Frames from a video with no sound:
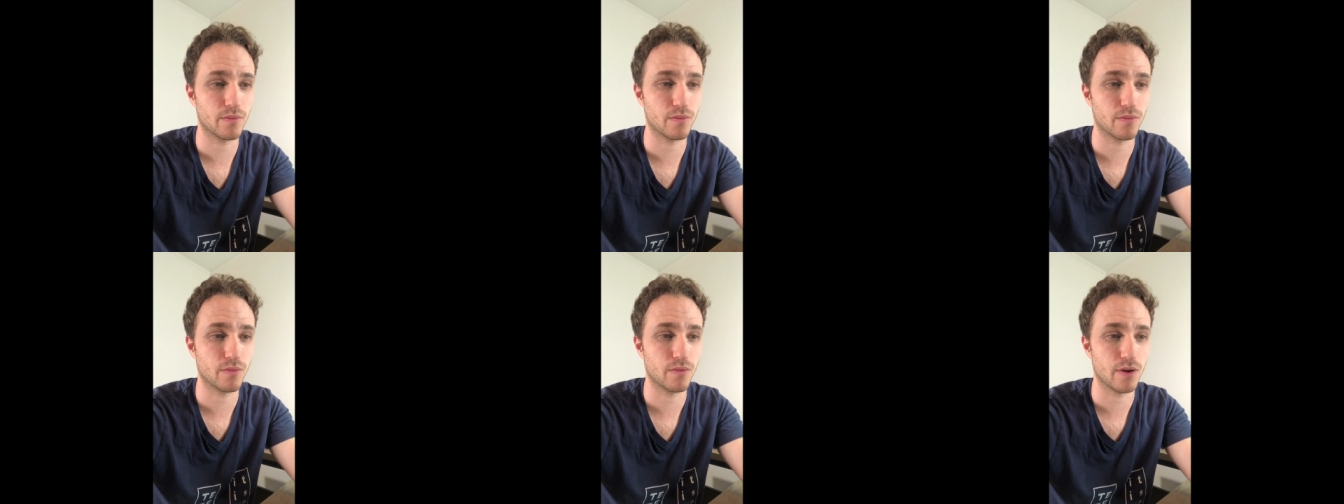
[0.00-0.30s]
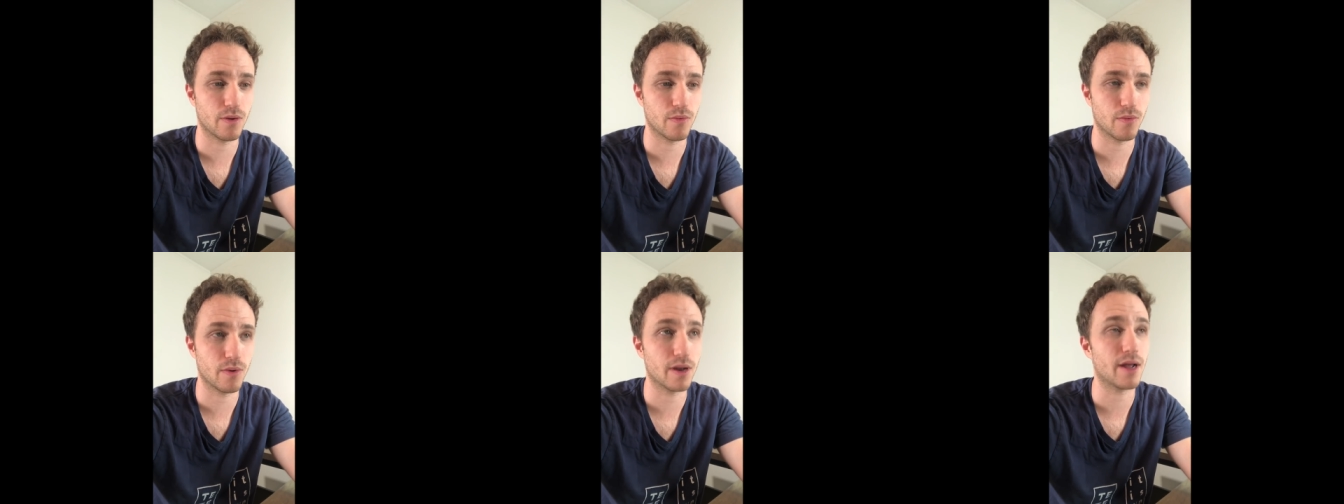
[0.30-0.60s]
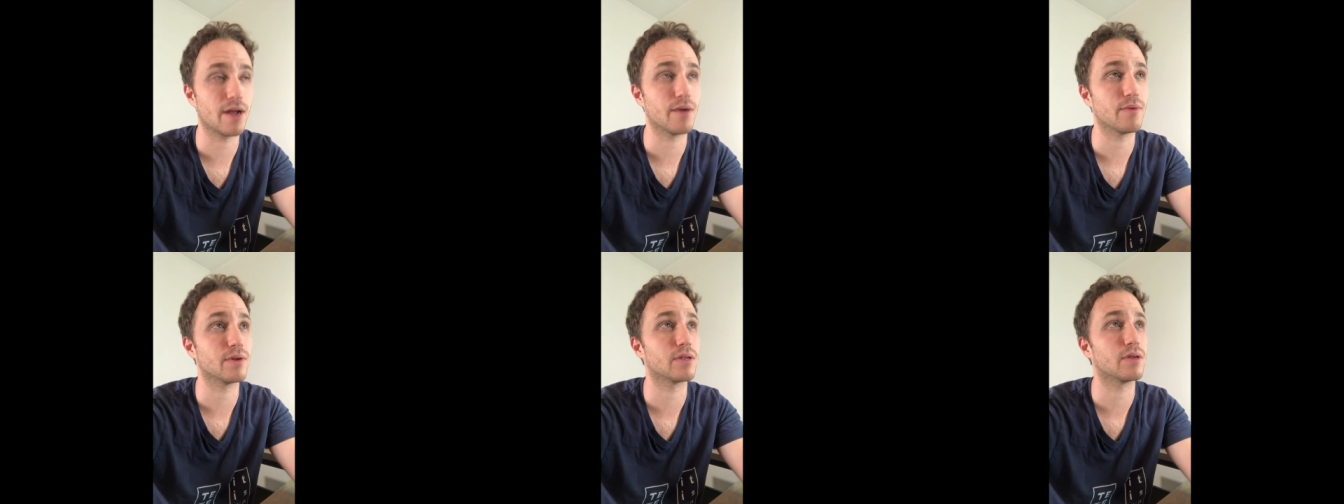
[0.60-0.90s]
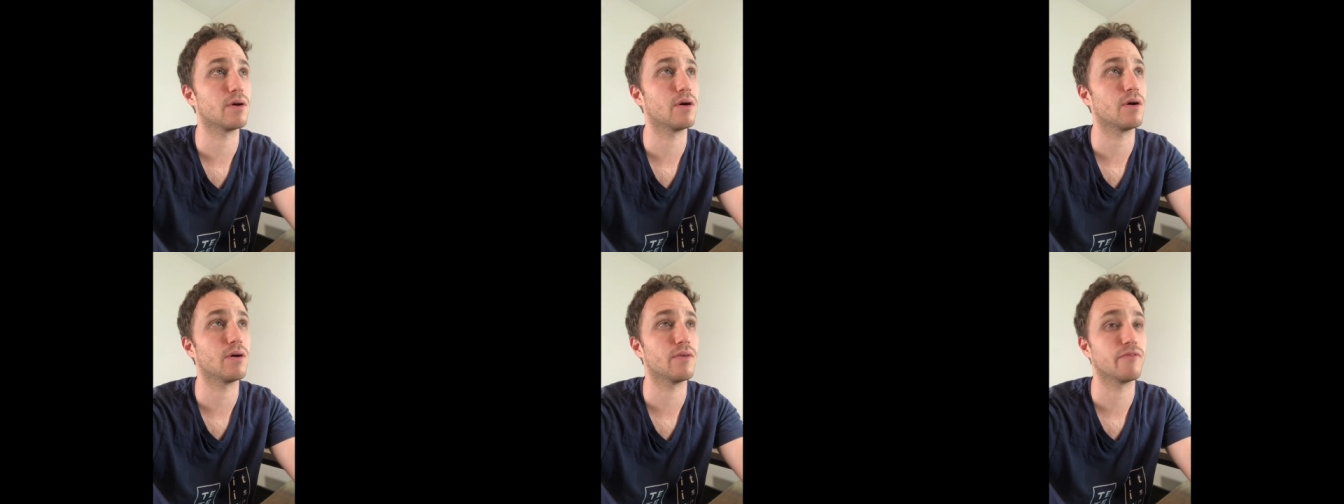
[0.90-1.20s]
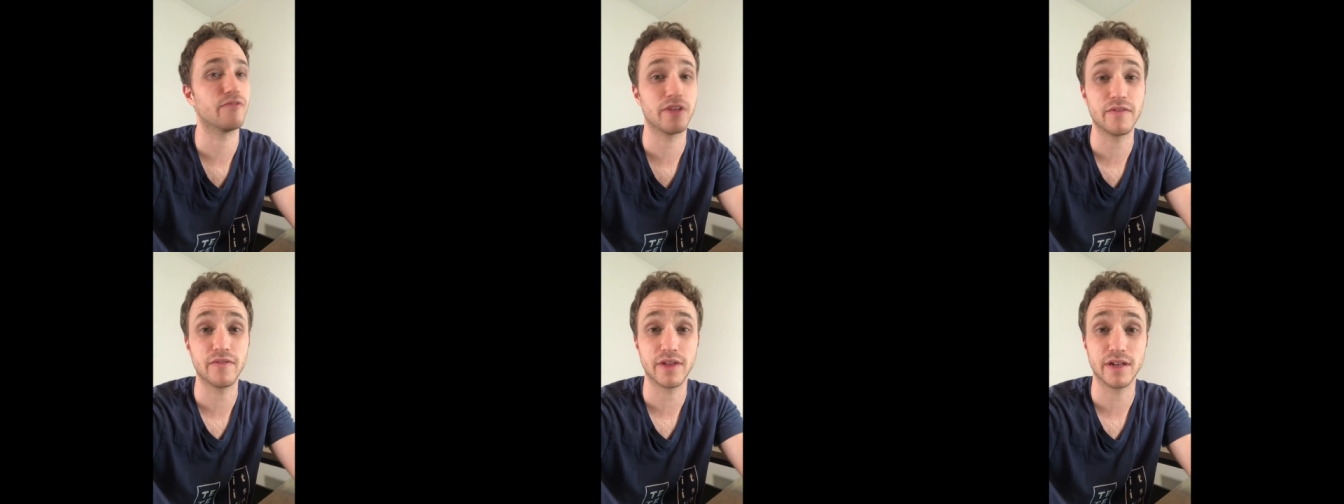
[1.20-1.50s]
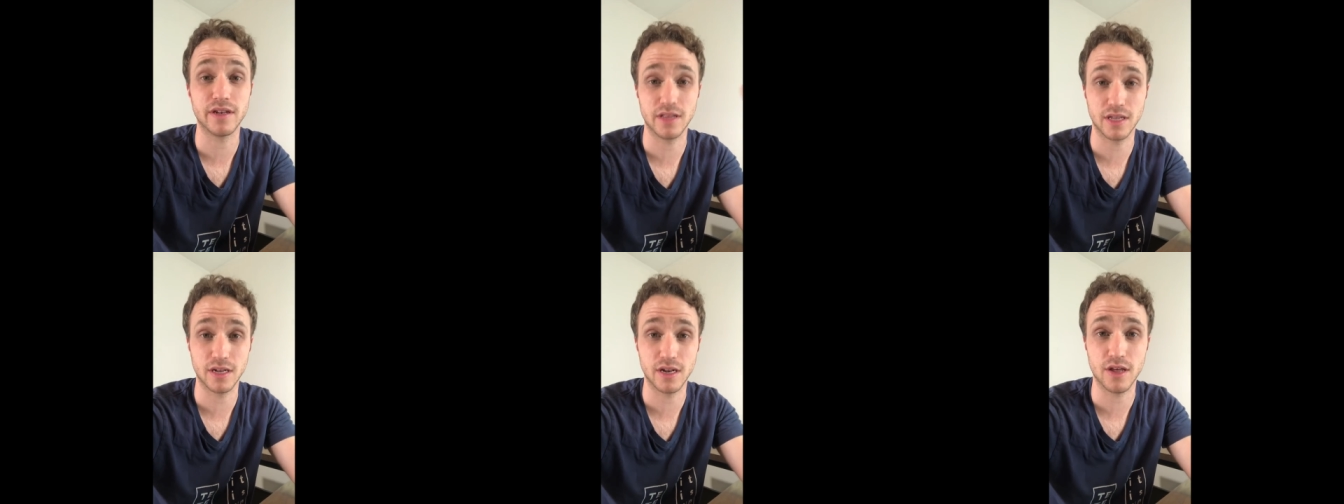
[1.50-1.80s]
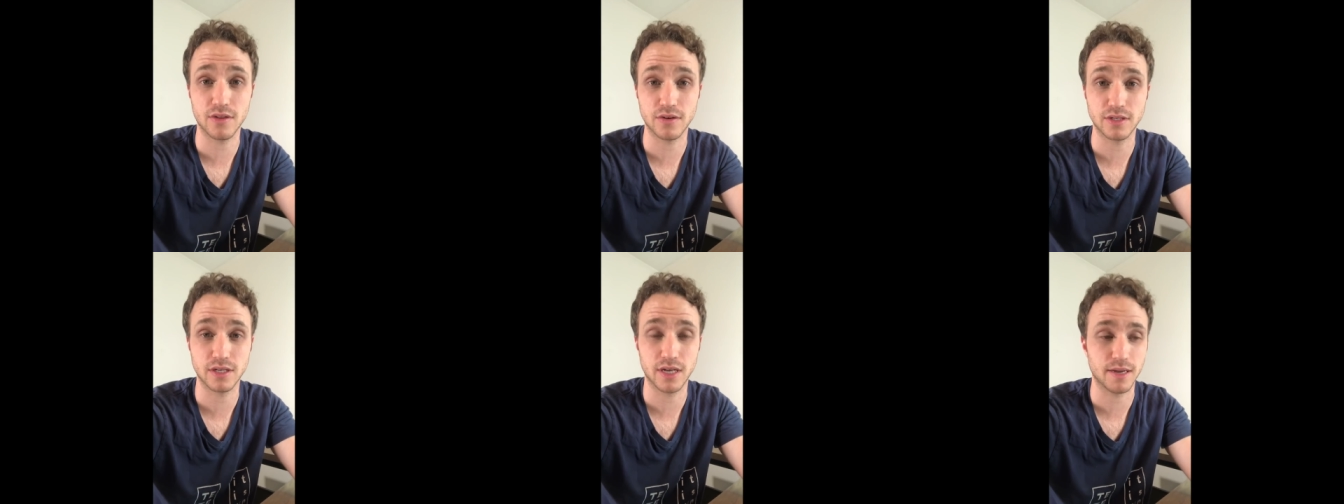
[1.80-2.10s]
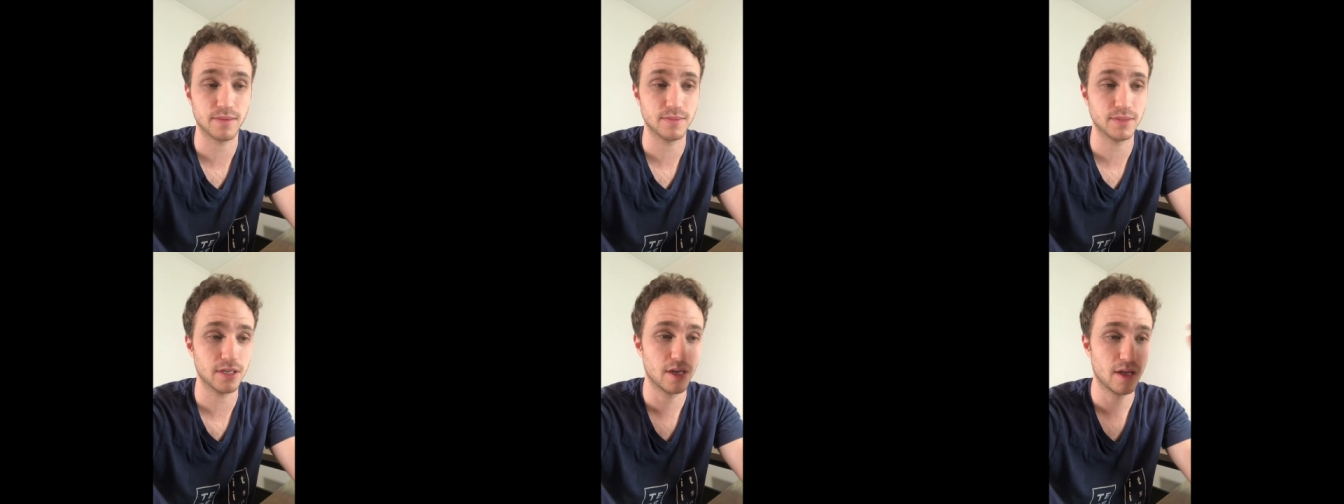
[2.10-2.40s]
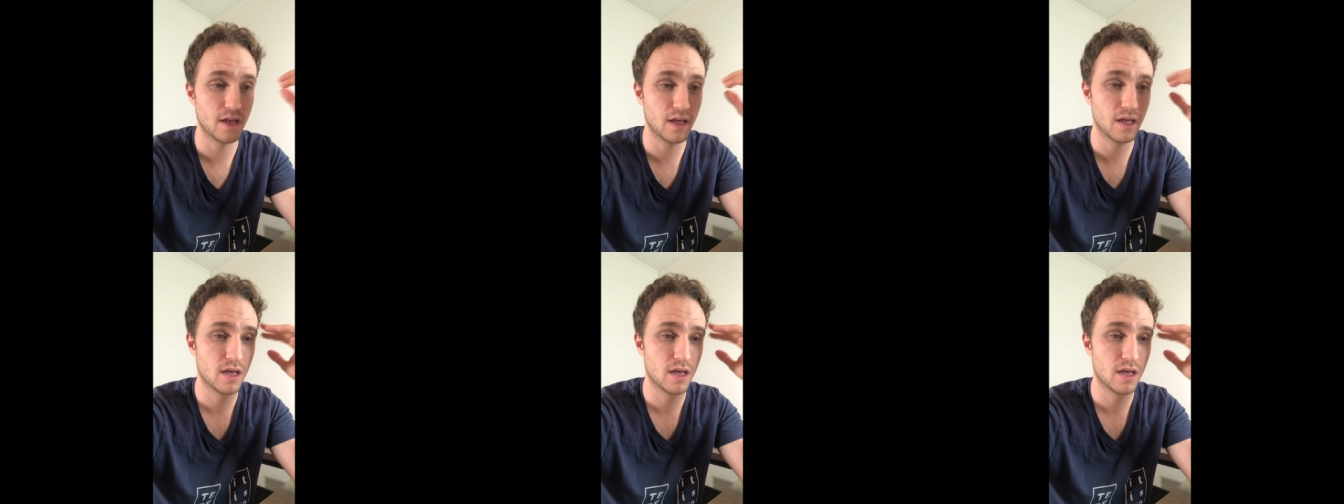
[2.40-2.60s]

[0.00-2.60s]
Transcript: what, what I would call vivid than other times.